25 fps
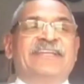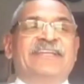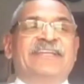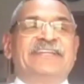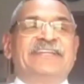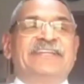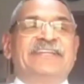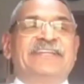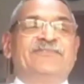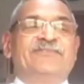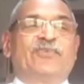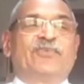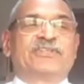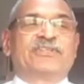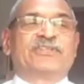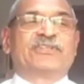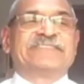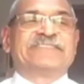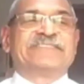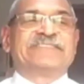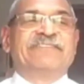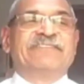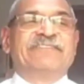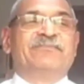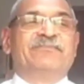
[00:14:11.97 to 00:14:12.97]

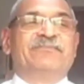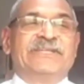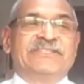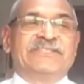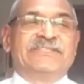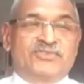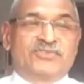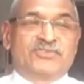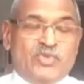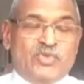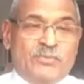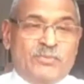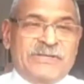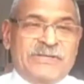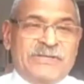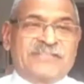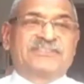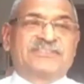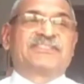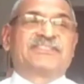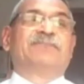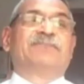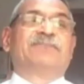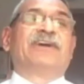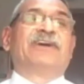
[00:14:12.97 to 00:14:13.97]
1947, Major
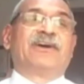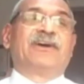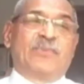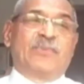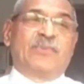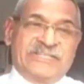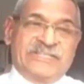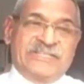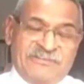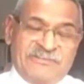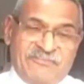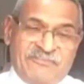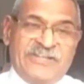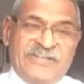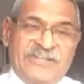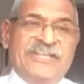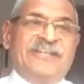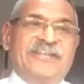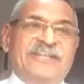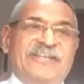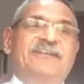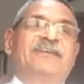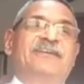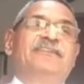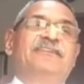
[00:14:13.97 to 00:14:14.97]
Somnath Sharma, while
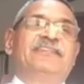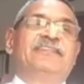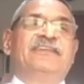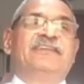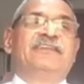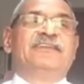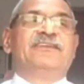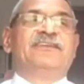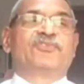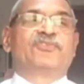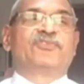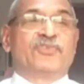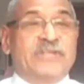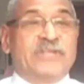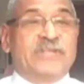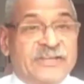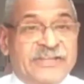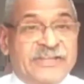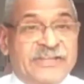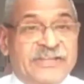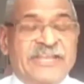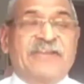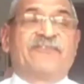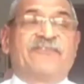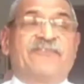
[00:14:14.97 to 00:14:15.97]
defending the
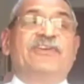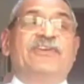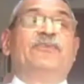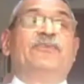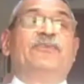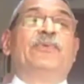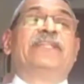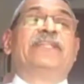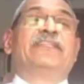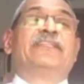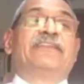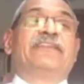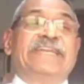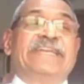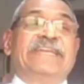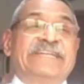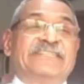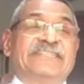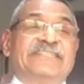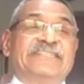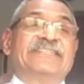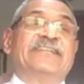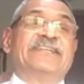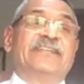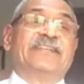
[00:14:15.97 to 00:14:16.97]
Srinagar airfield where the
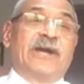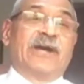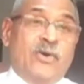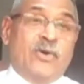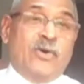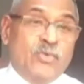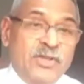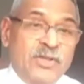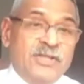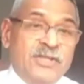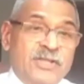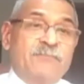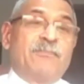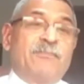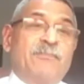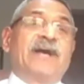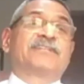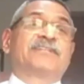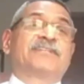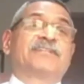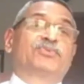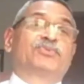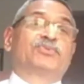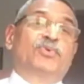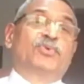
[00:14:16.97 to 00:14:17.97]
raiders had now
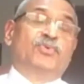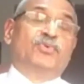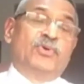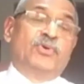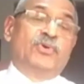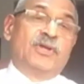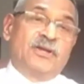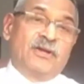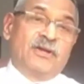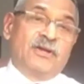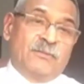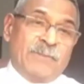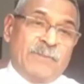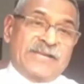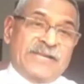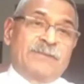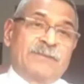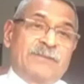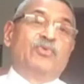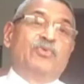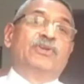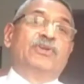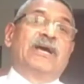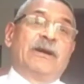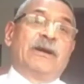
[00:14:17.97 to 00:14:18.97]
passed through
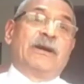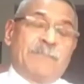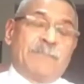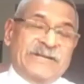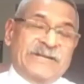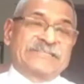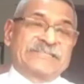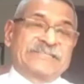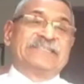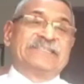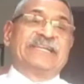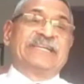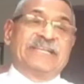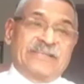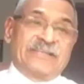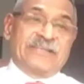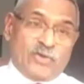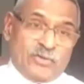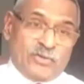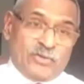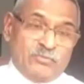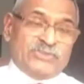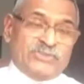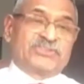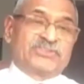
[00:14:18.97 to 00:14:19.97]
Baramulla, Patan, and had
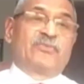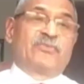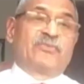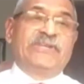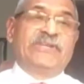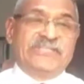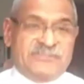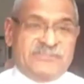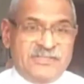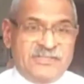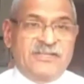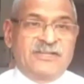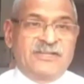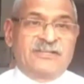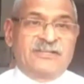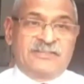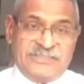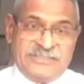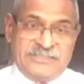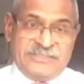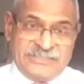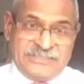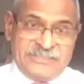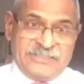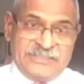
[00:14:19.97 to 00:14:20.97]
almost reached
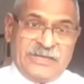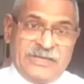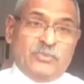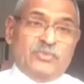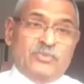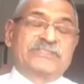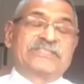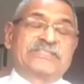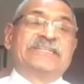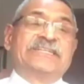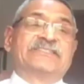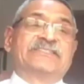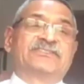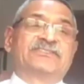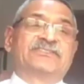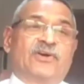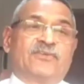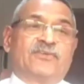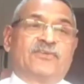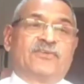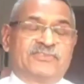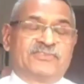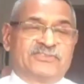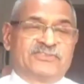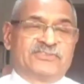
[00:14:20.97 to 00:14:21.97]
the outskirts of
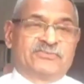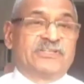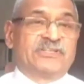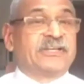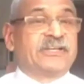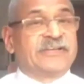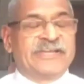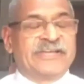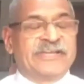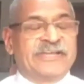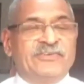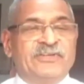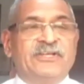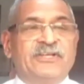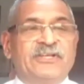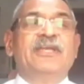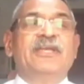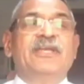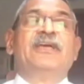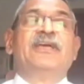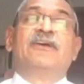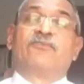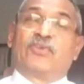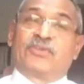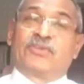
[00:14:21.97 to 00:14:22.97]
the Srinagar airfield
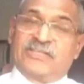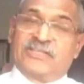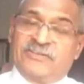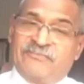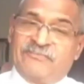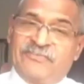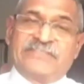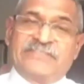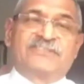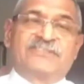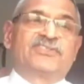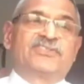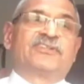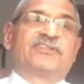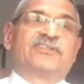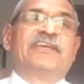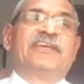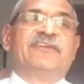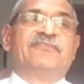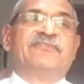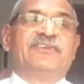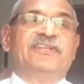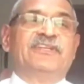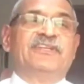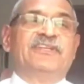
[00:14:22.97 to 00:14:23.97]
for the defense of the
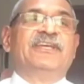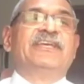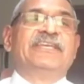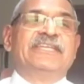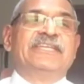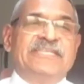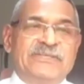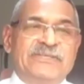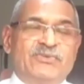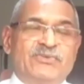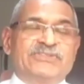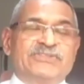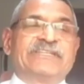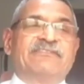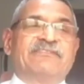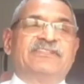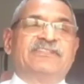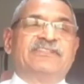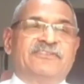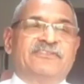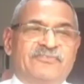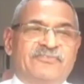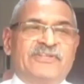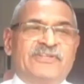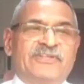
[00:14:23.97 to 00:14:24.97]
airfield, he was given
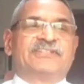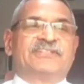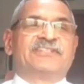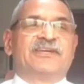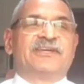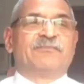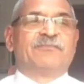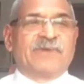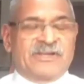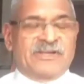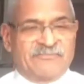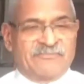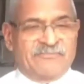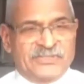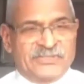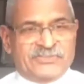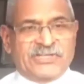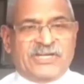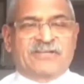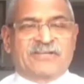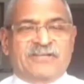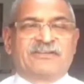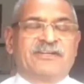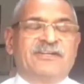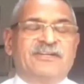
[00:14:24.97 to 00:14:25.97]
the first Paramvir
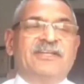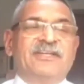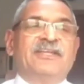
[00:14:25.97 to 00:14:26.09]
Chakra.